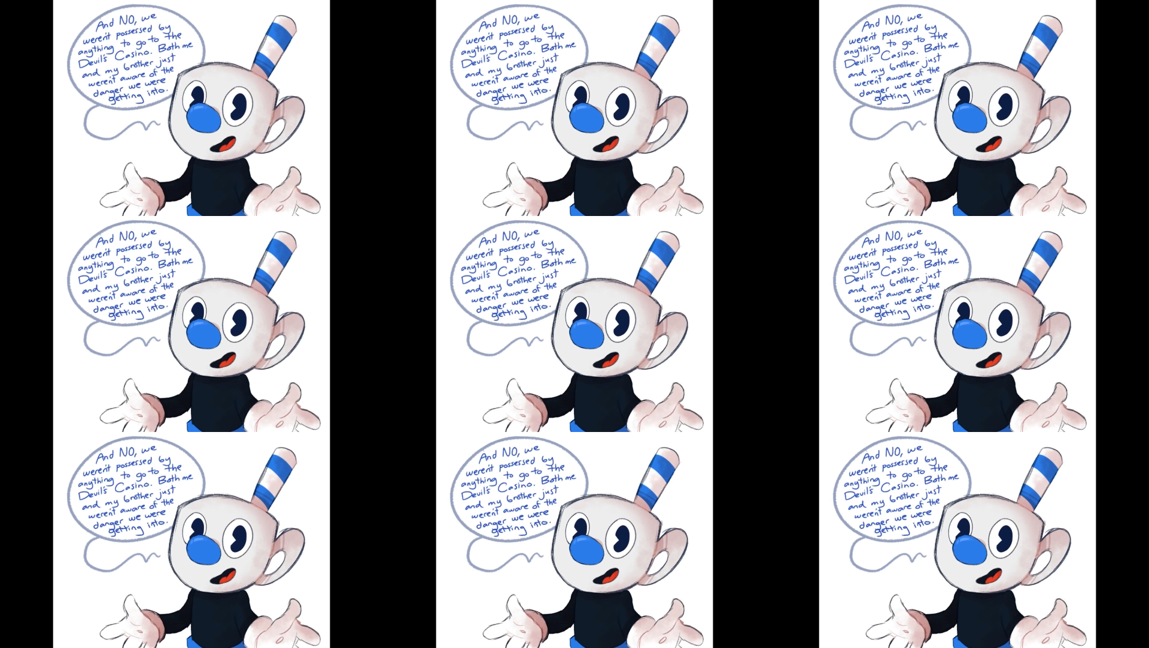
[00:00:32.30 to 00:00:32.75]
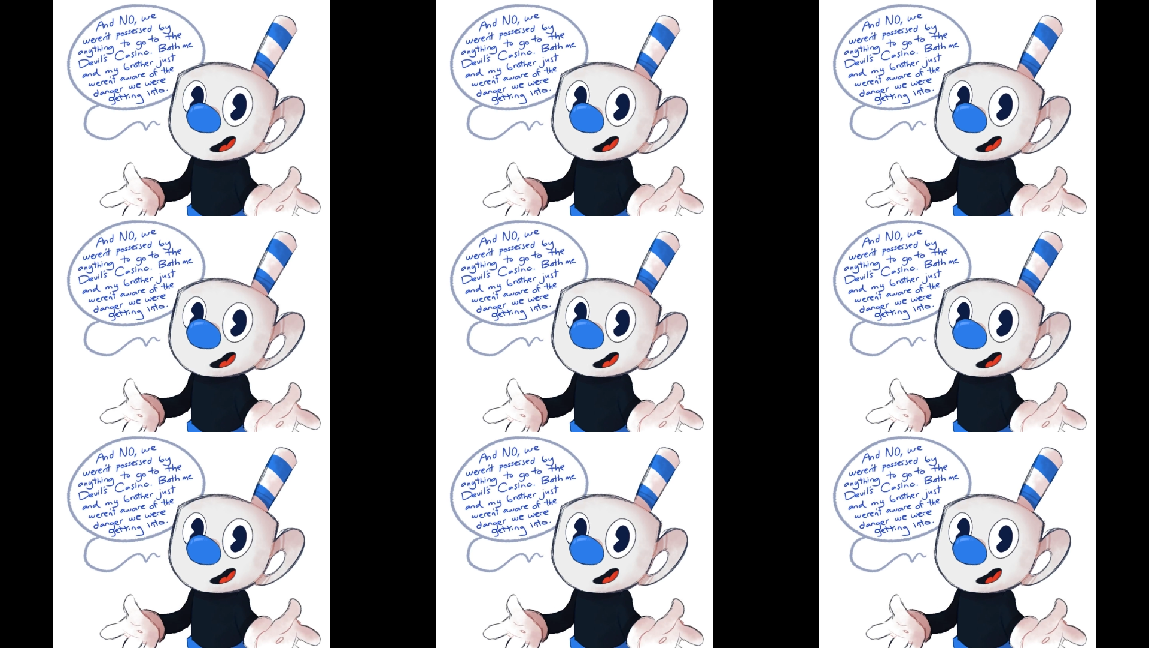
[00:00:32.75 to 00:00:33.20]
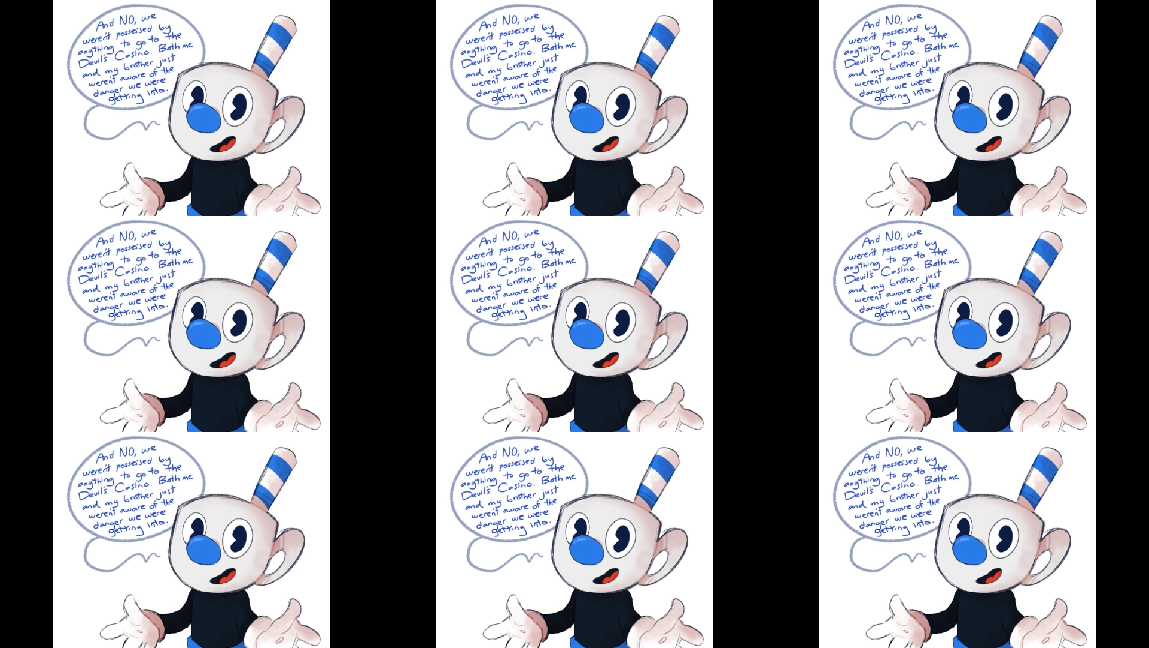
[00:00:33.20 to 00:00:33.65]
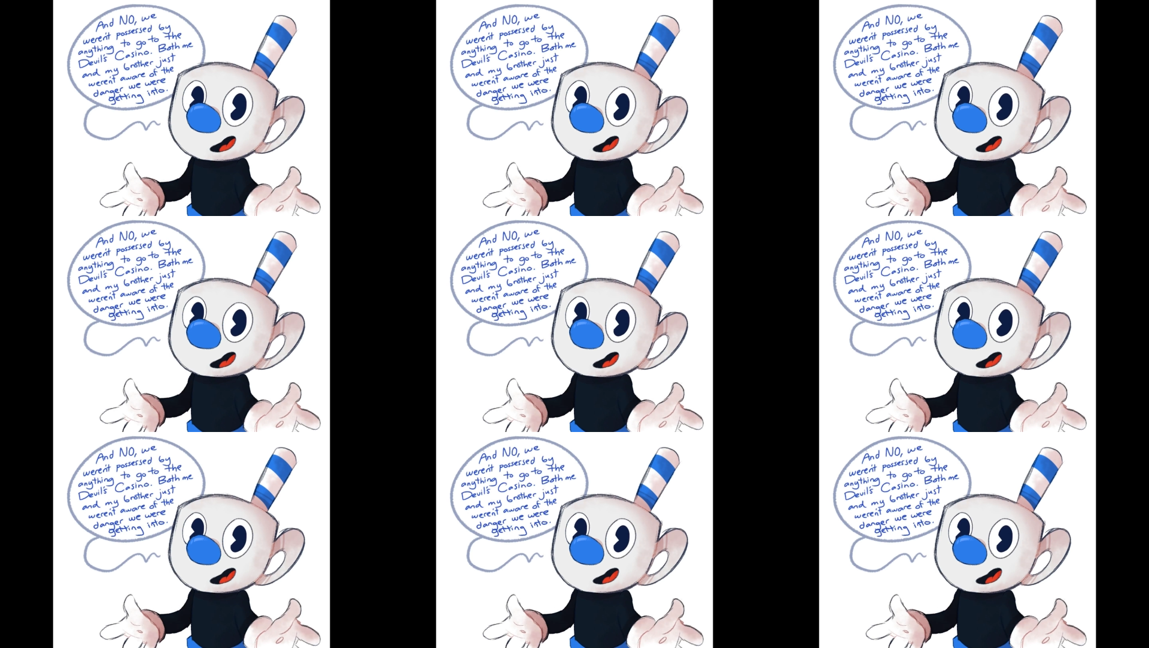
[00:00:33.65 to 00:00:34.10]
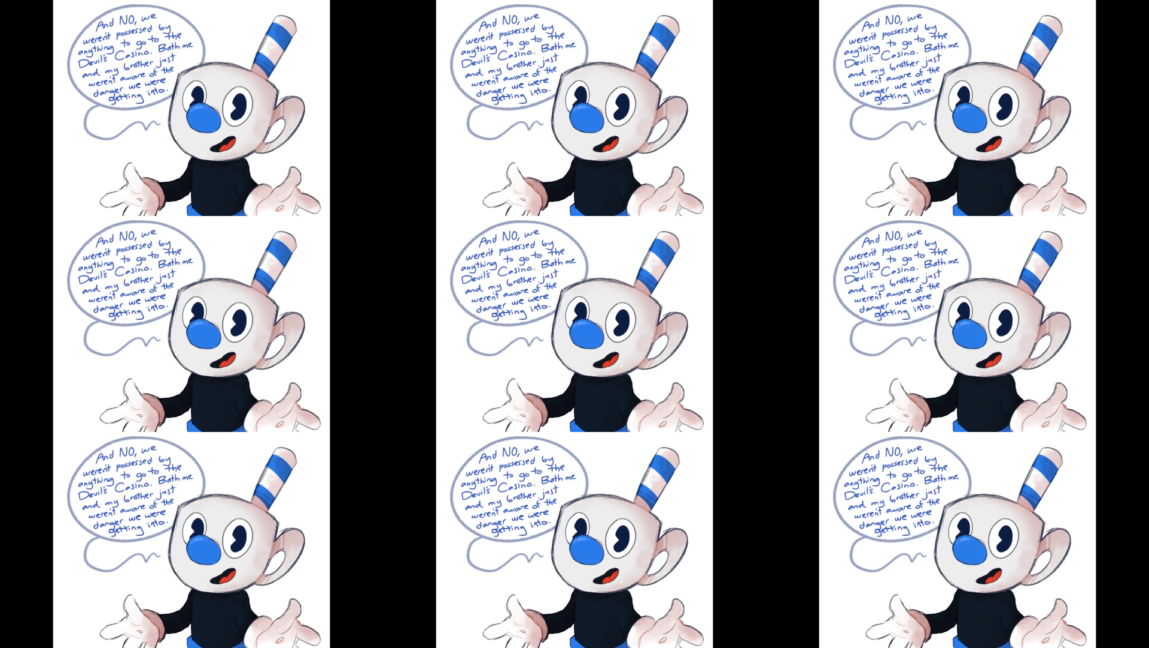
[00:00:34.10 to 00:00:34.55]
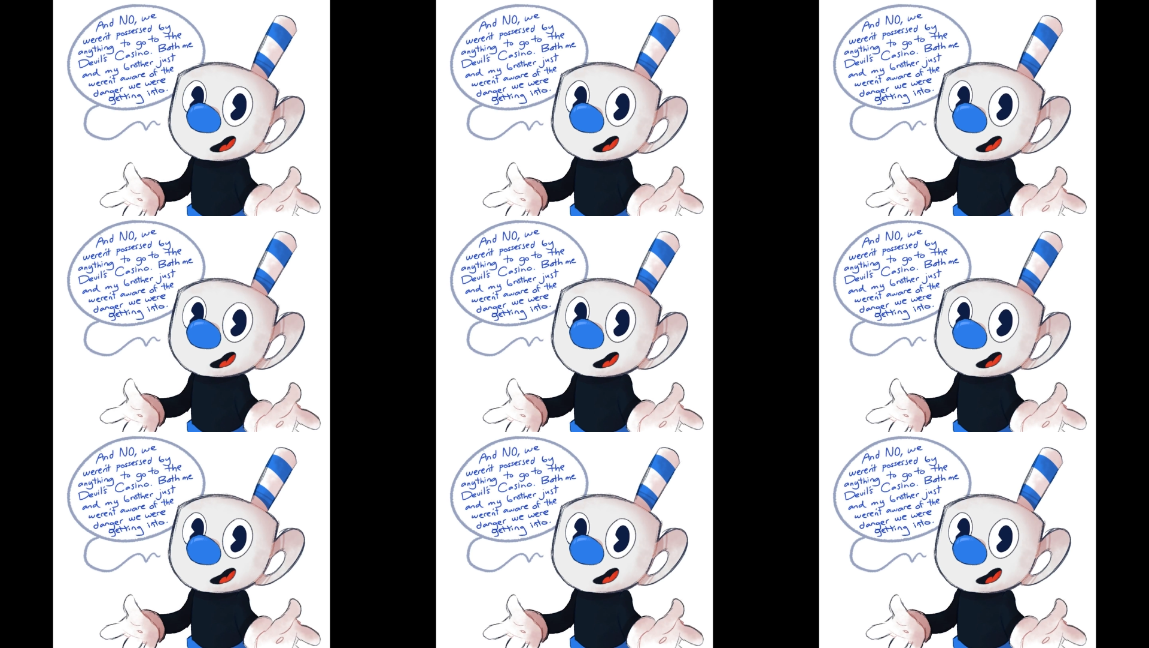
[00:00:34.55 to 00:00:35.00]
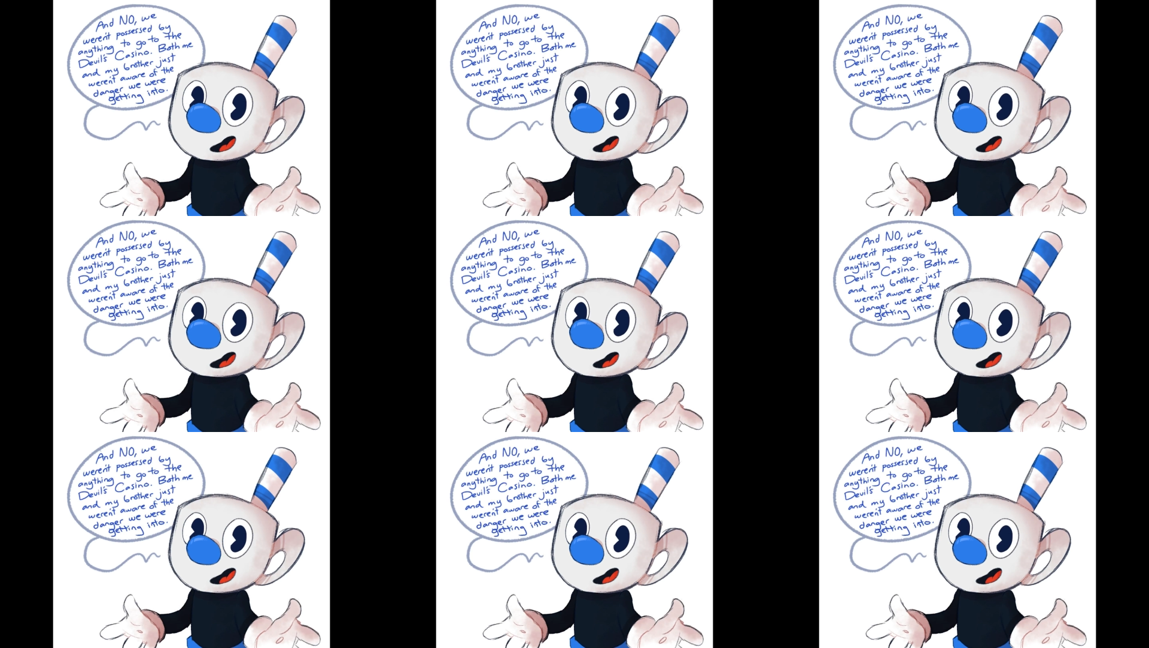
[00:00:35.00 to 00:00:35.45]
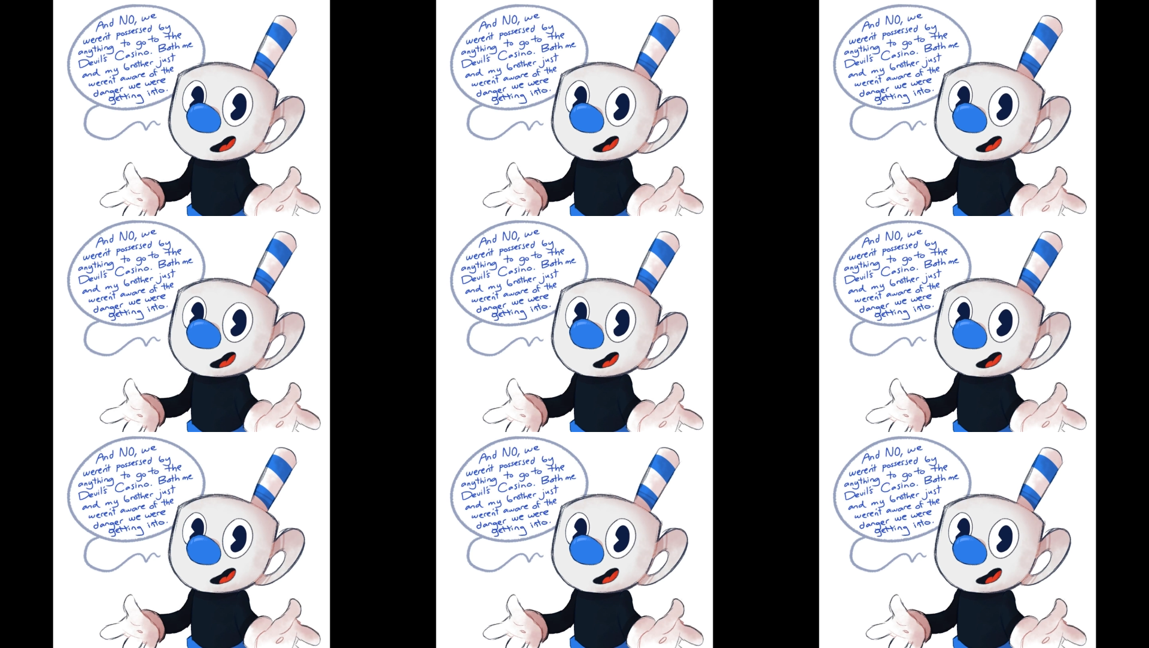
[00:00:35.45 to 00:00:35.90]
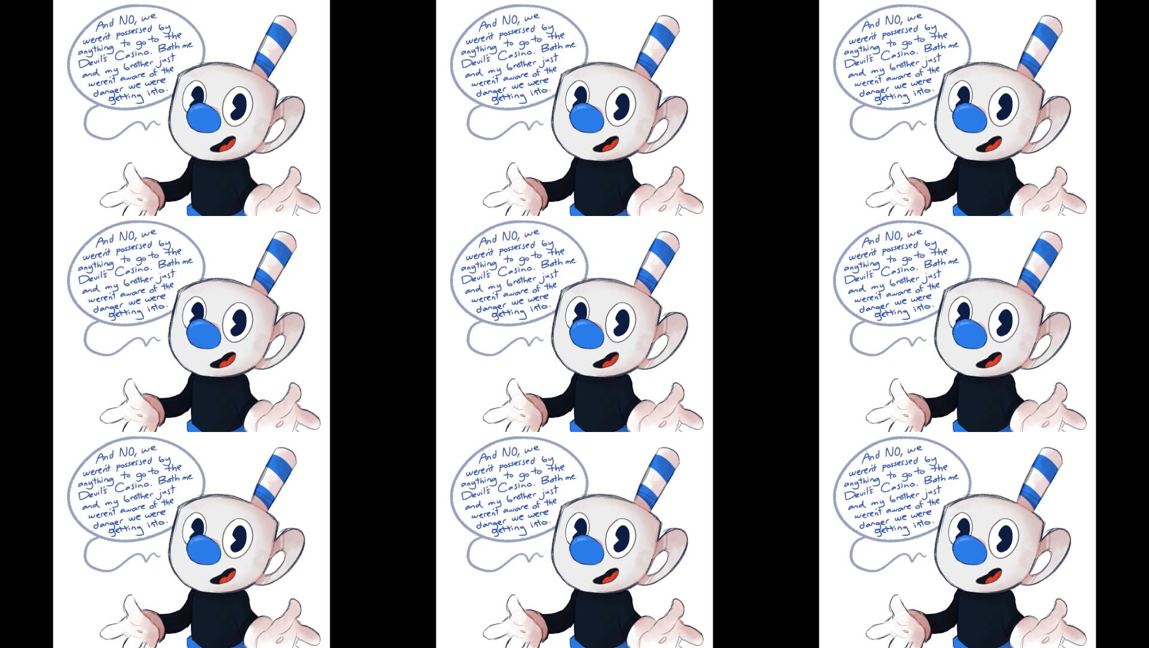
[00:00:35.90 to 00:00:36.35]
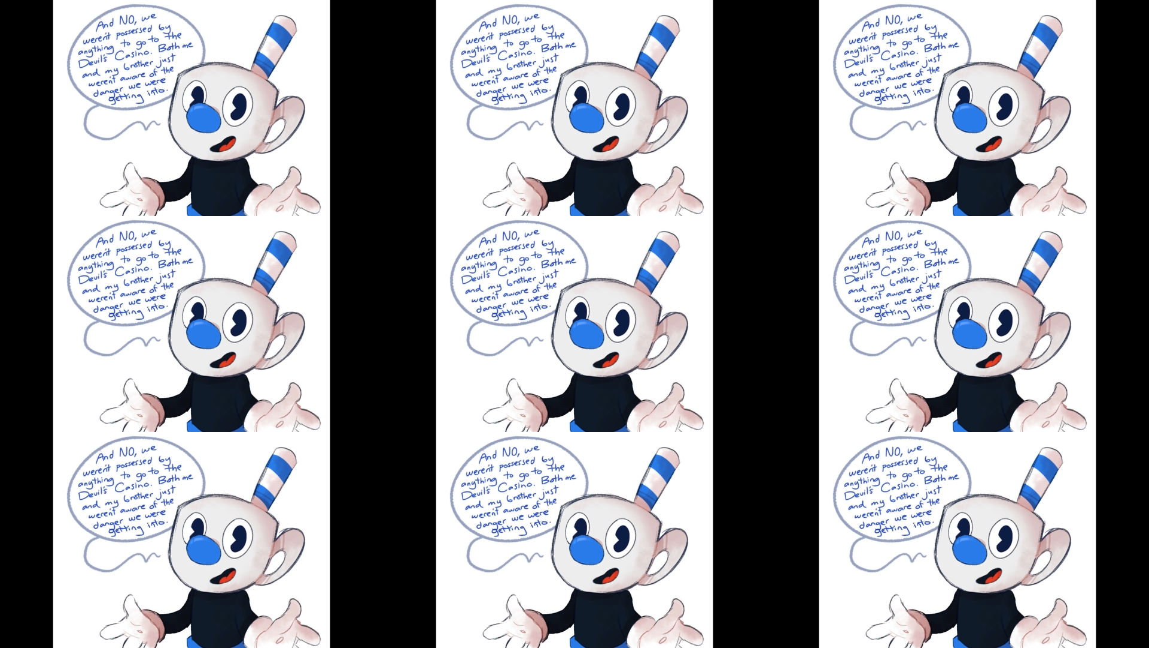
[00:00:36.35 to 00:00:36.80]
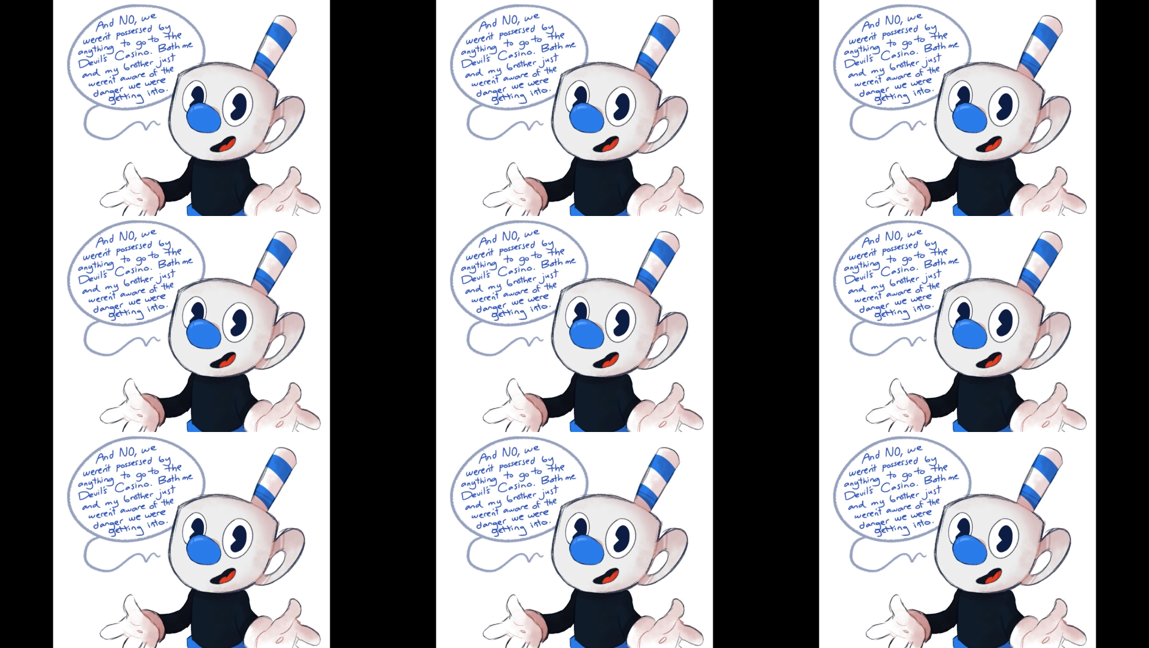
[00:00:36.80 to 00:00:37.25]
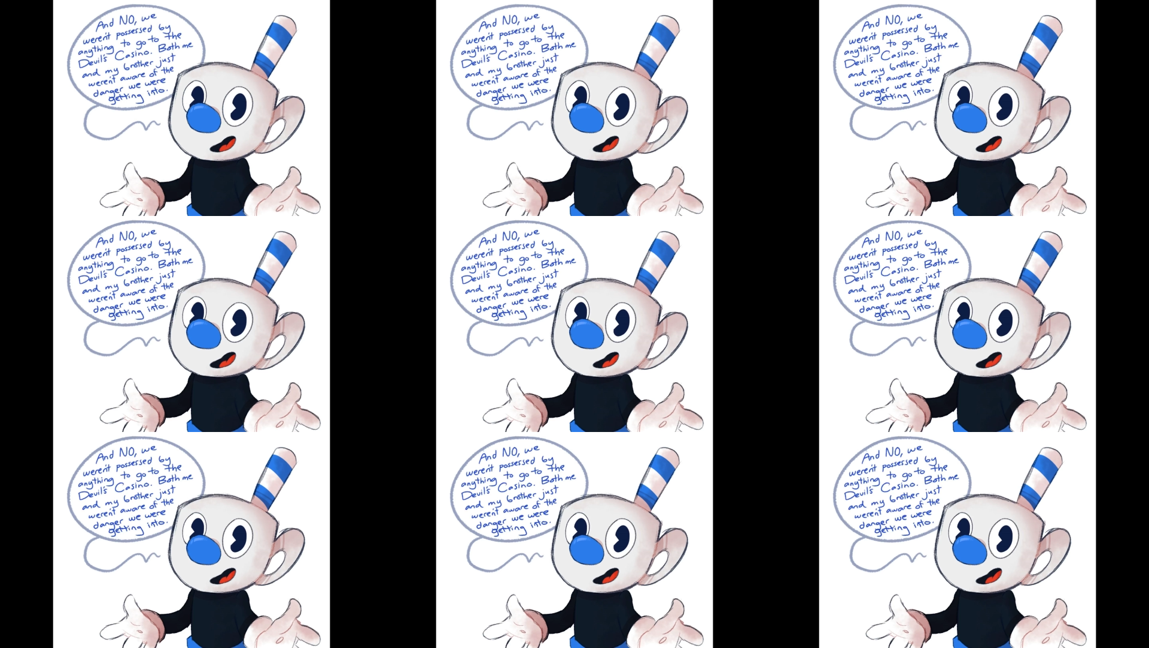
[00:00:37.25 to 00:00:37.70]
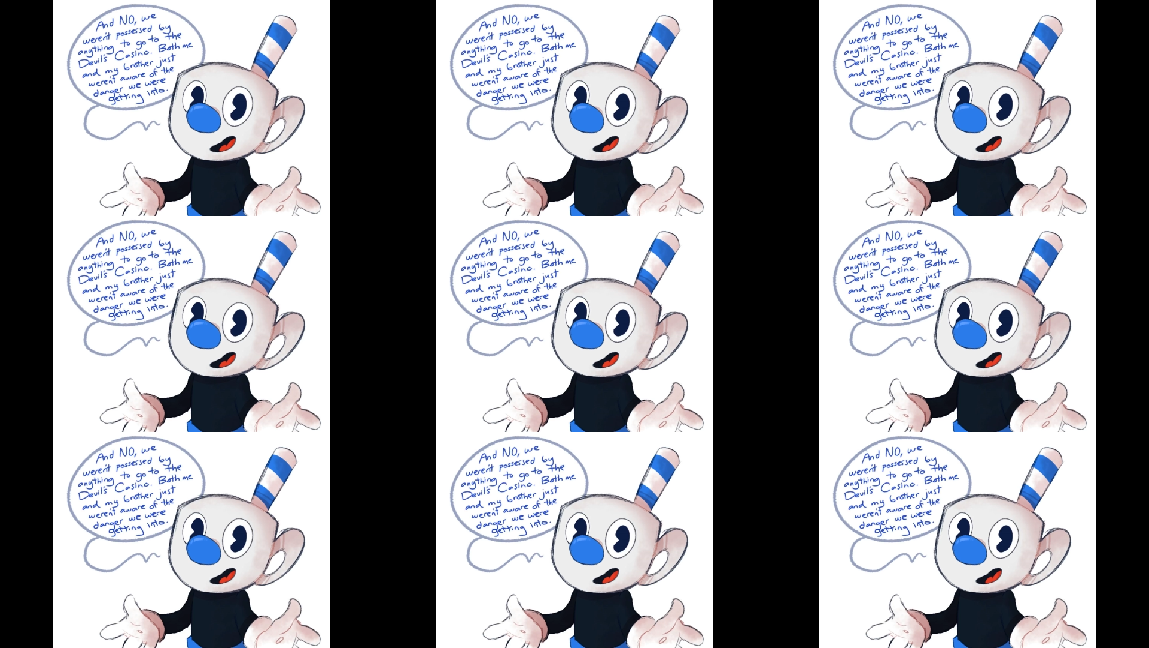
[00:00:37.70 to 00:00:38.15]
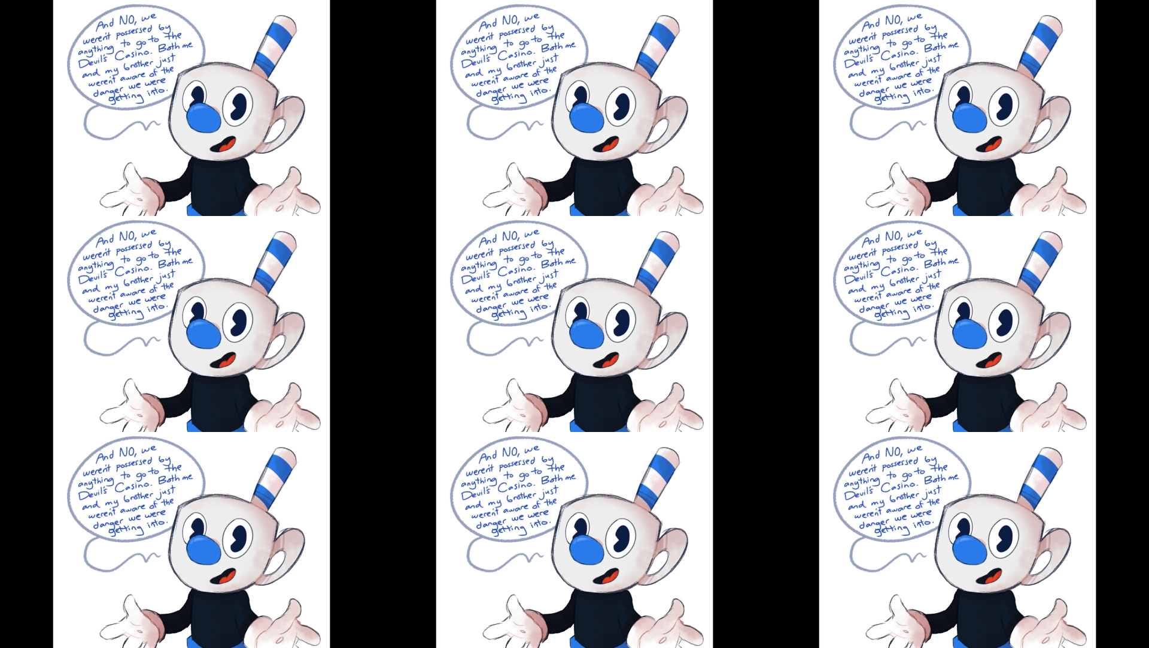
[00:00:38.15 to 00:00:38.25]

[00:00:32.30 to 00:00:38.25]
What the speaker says: Nobody's mouth can be seen.